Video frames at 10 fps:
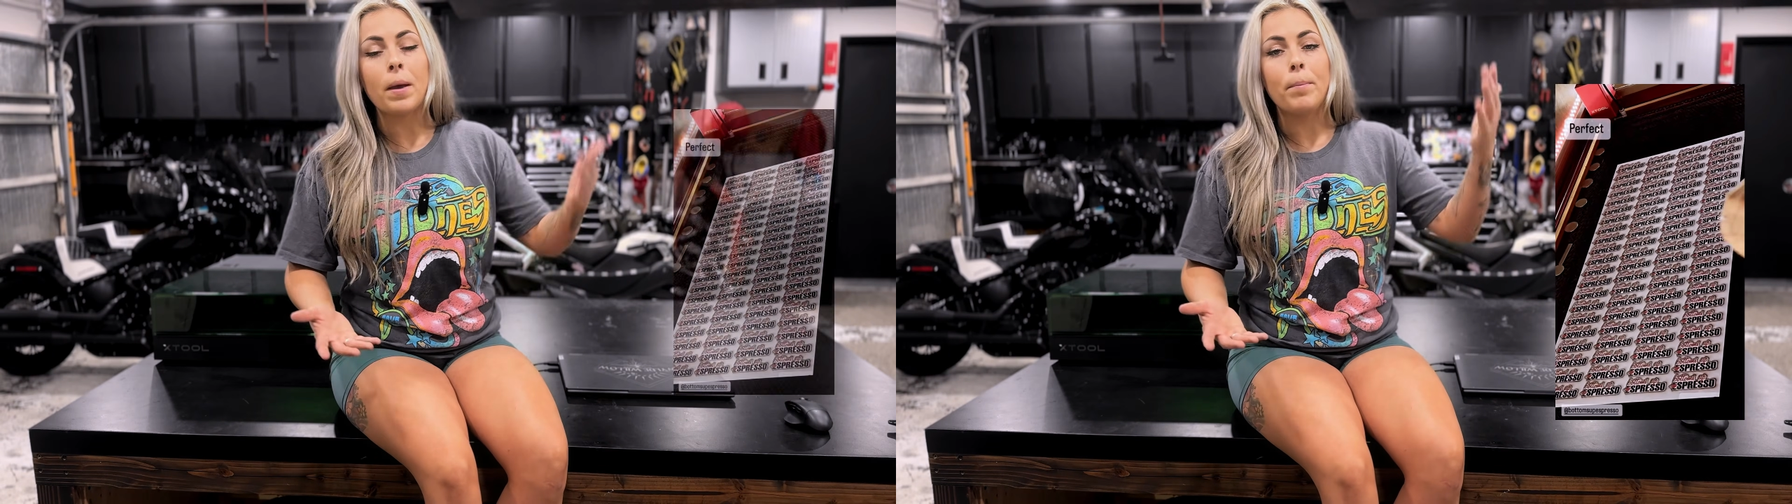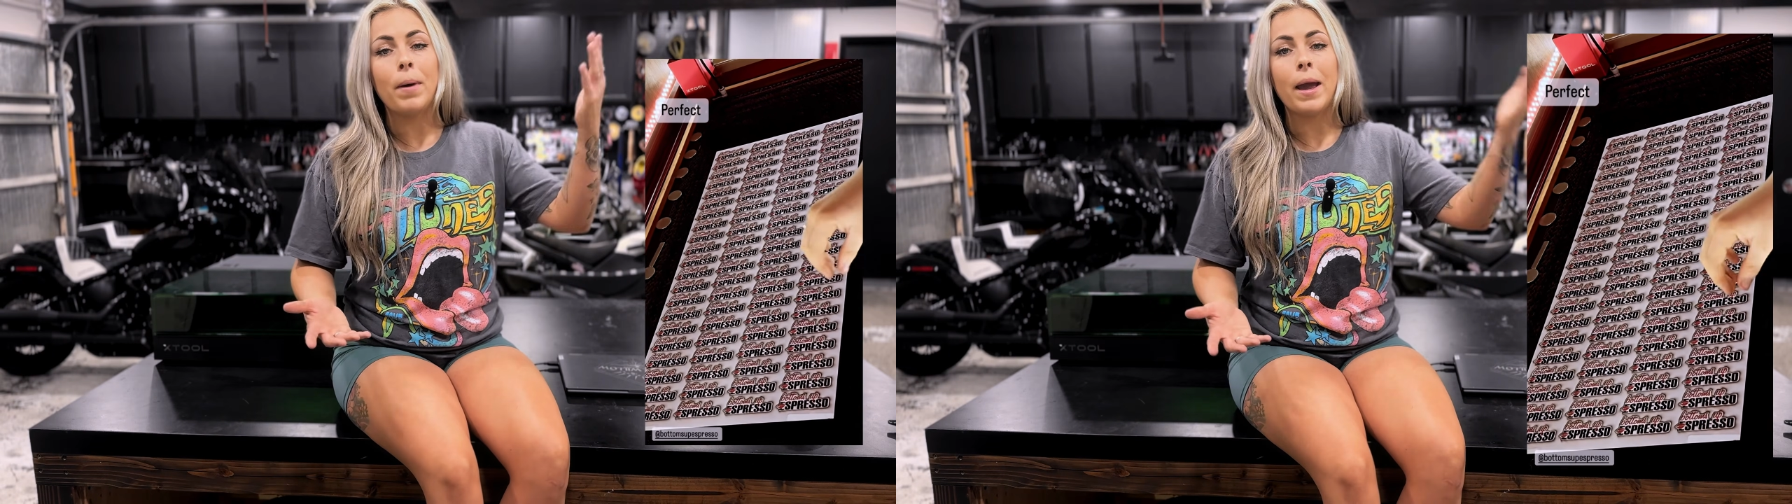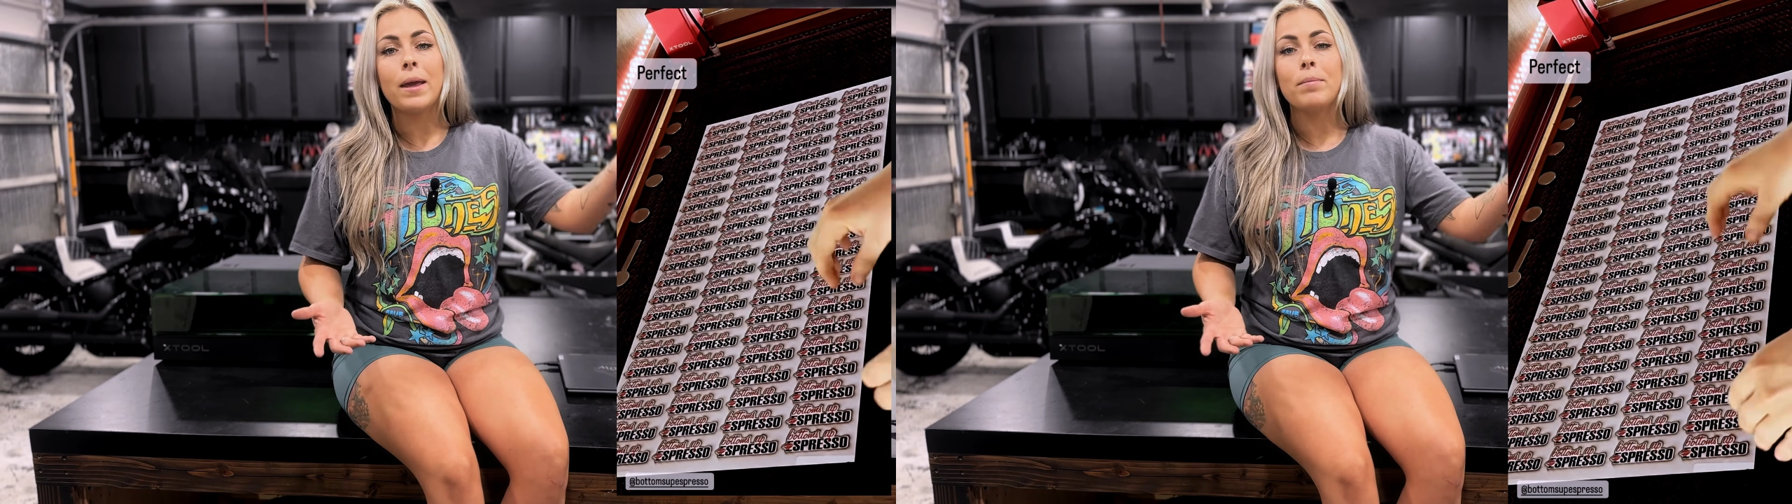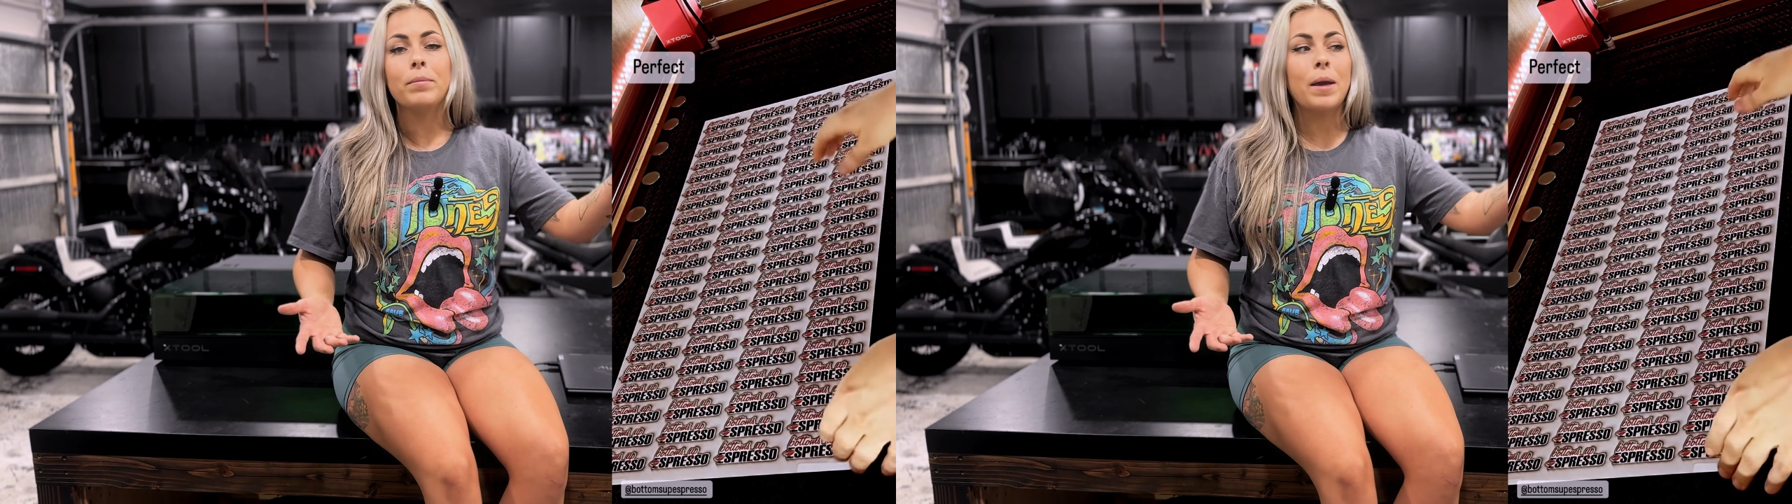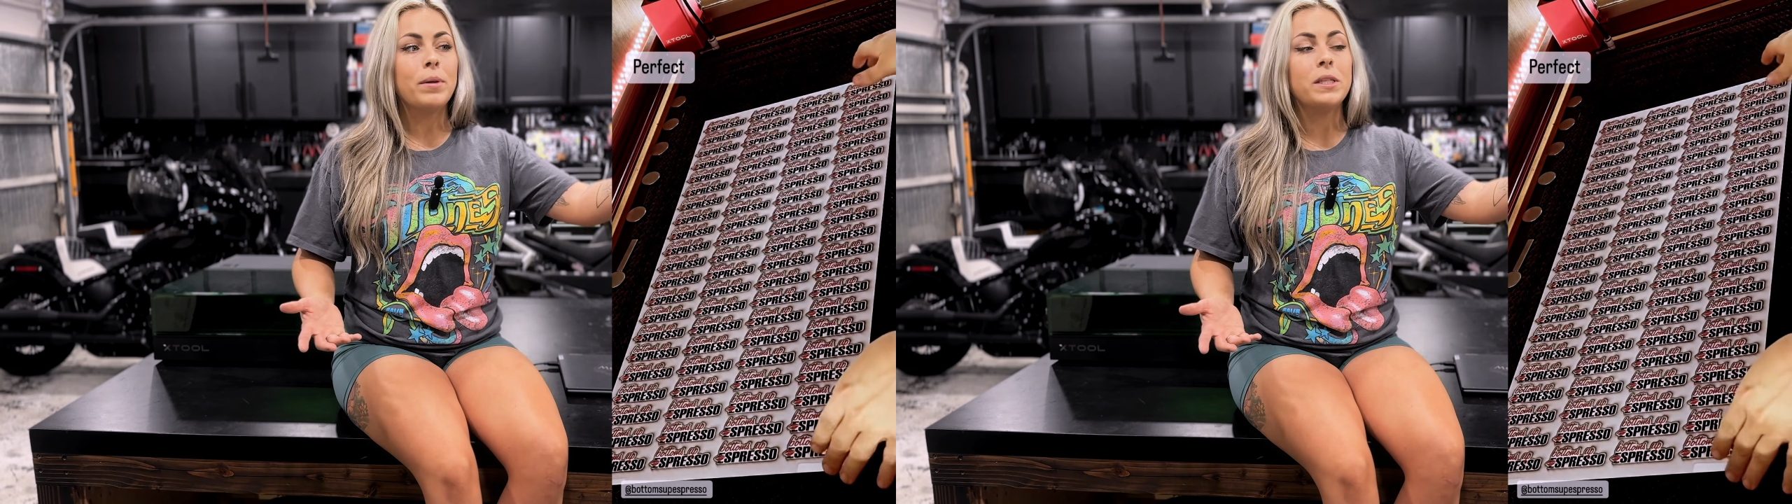my
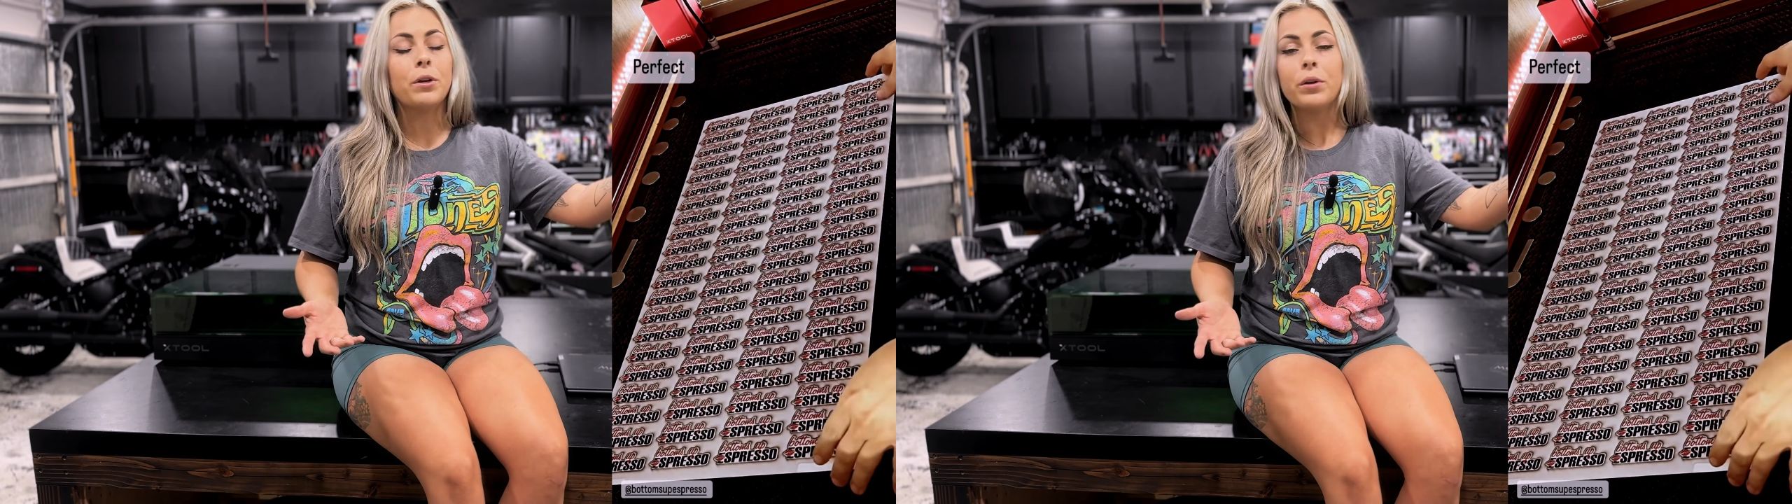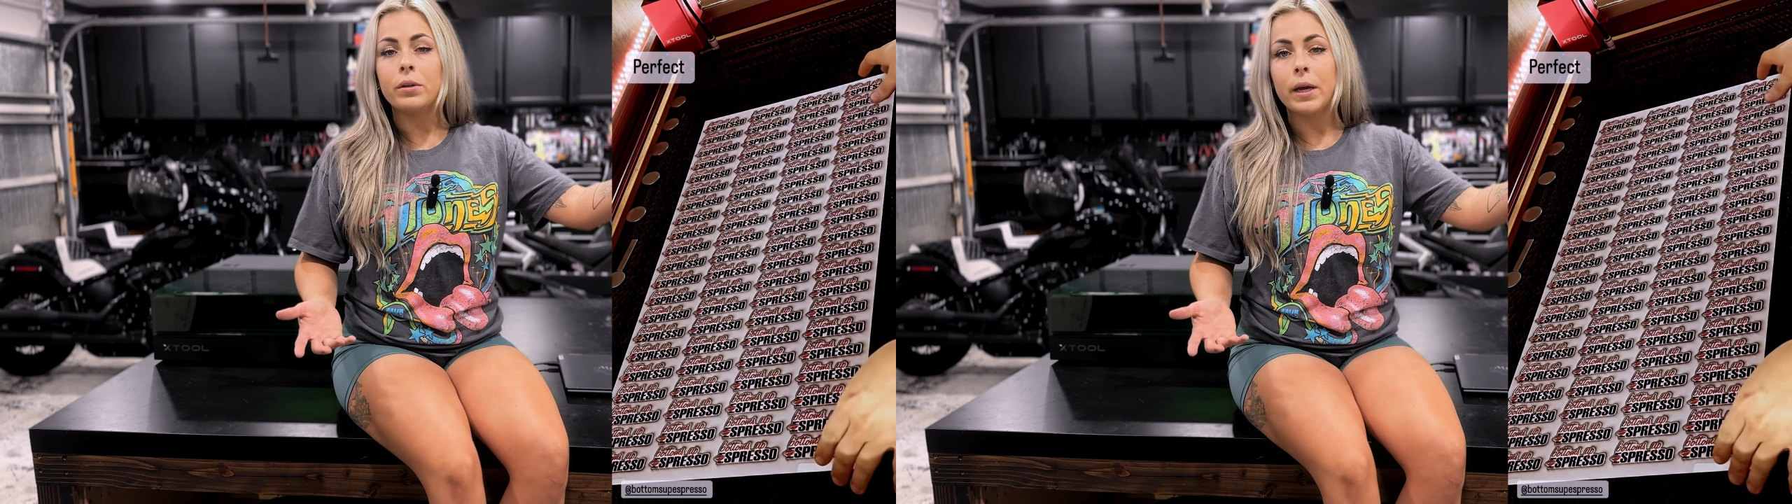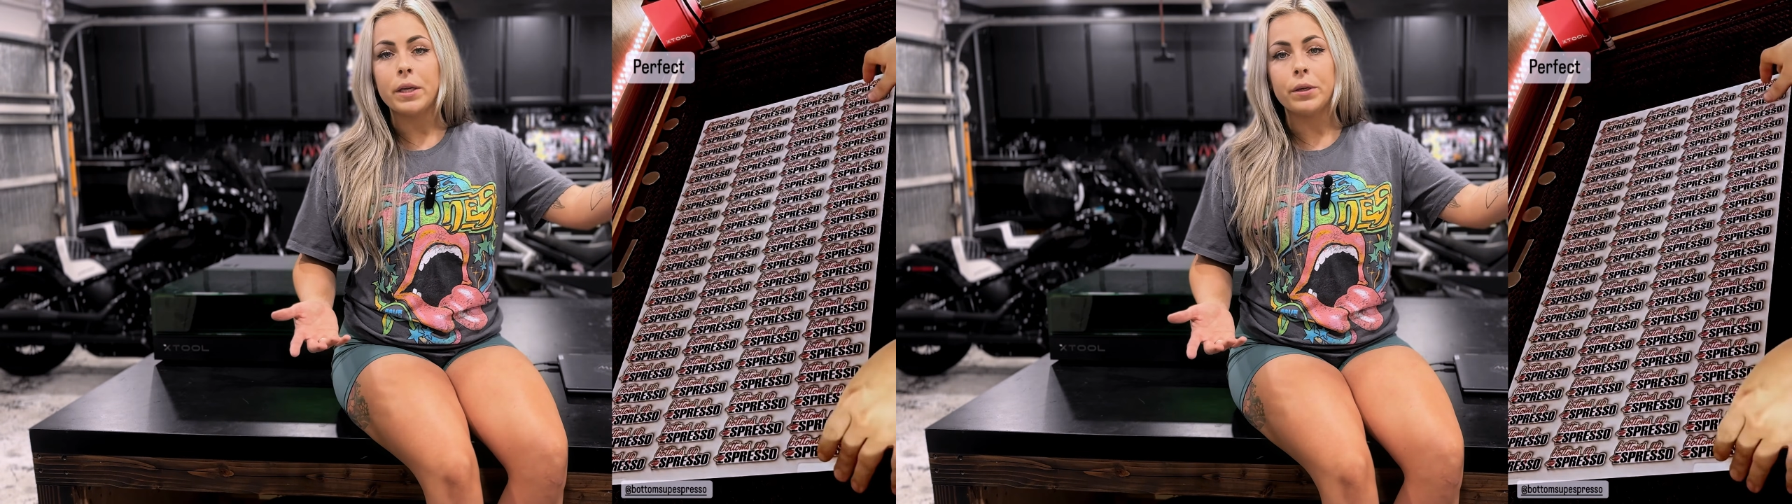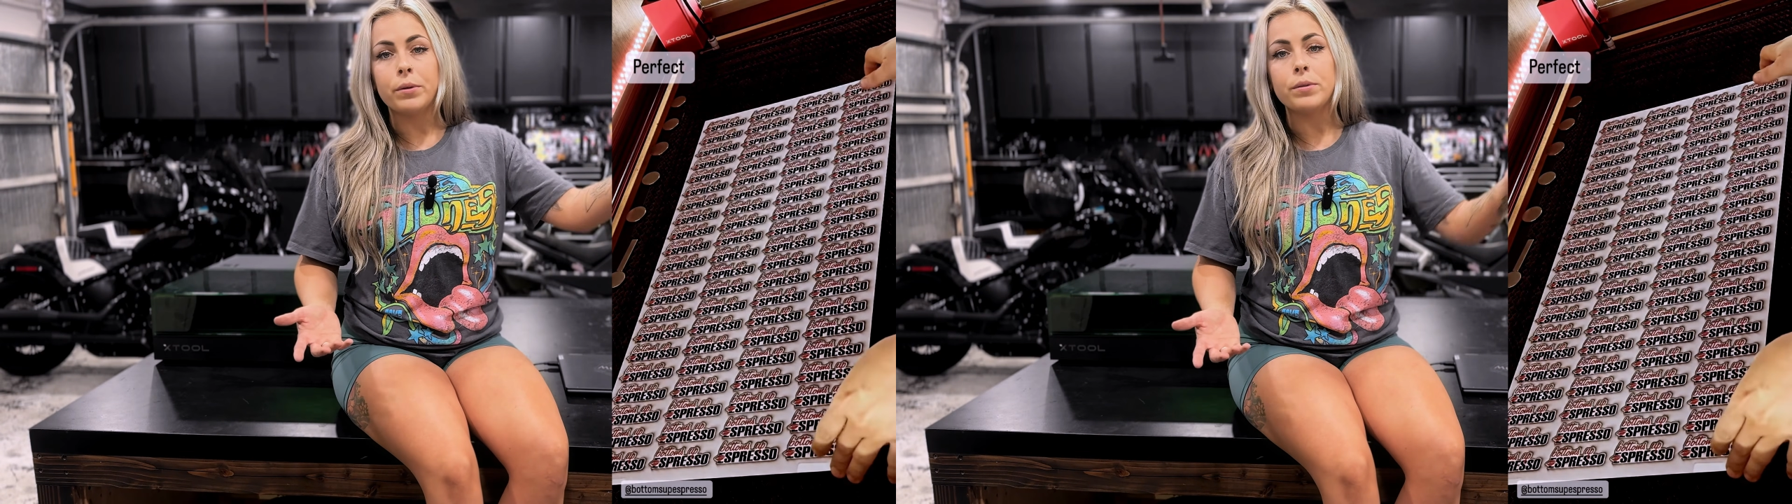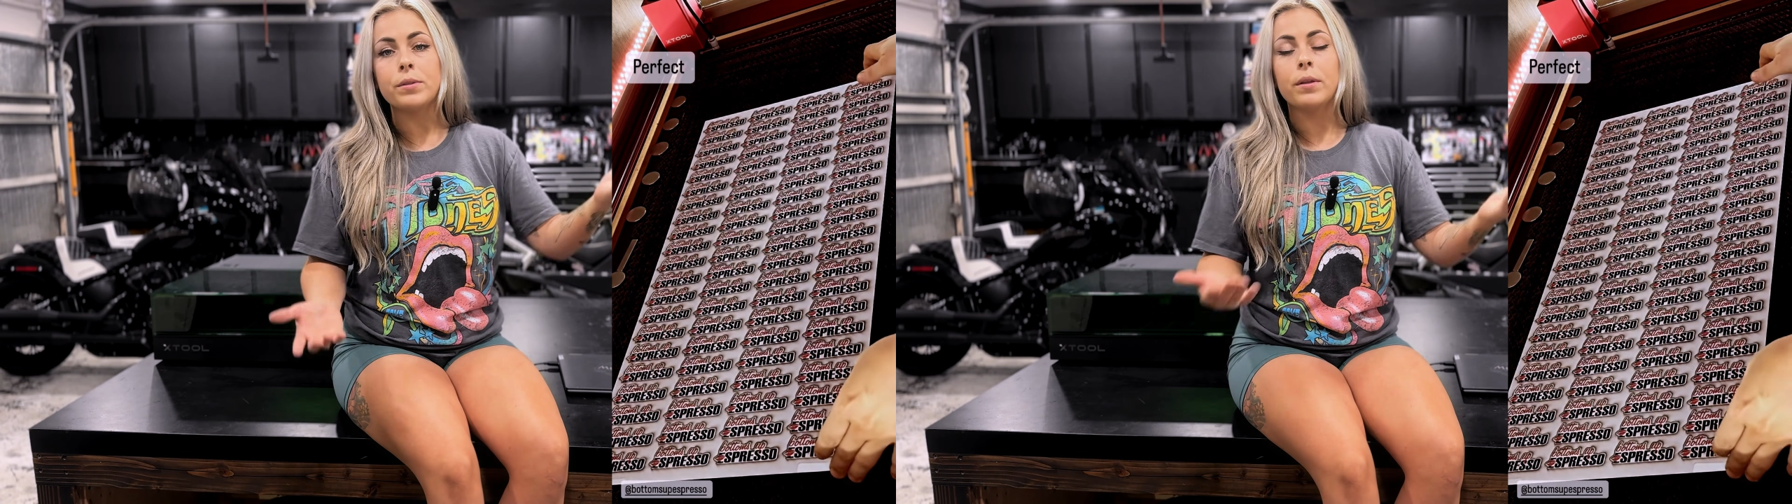material I use,